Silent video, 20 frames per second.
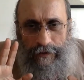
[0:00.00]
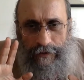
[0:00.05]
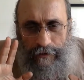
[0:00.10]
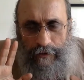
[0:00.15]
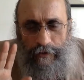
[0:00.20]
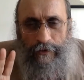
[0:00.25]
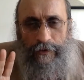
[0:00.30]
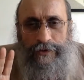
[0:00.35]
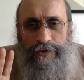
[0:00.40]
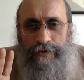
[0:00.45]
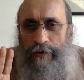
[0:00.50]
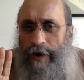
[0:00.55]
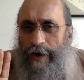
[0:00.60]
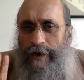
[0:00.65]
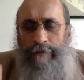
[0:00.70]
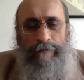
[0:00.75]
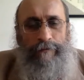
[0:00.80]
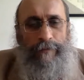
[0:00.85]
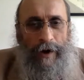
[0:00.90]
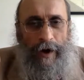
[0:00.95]
those who are
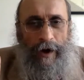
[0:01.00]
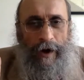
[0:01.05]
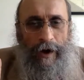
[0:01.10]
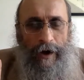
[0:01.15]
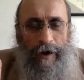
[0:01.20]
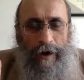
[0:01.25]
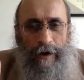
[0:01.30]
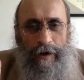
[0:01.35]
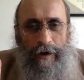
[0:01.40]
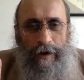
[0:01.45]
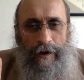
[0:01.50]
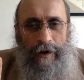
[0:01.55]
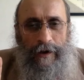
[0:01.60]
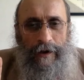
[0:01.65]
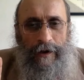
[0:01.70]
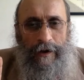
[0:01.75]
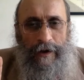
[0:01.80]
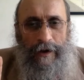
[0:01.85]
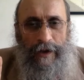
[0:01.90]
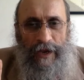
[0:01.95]
in power,
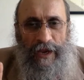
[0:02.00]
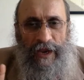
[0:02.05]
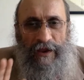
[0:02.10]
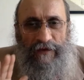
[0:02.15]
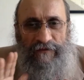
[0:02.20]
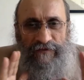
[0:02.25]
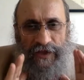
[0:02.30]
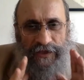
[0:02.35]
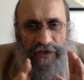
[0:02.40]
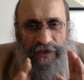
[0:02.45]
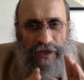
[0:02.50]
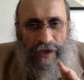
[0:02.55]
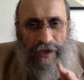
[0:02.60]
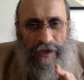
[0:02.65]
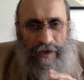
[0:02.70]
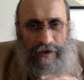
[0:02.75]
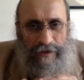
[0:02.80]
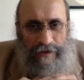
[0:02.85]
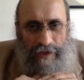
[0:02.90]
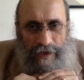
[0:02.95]
if they think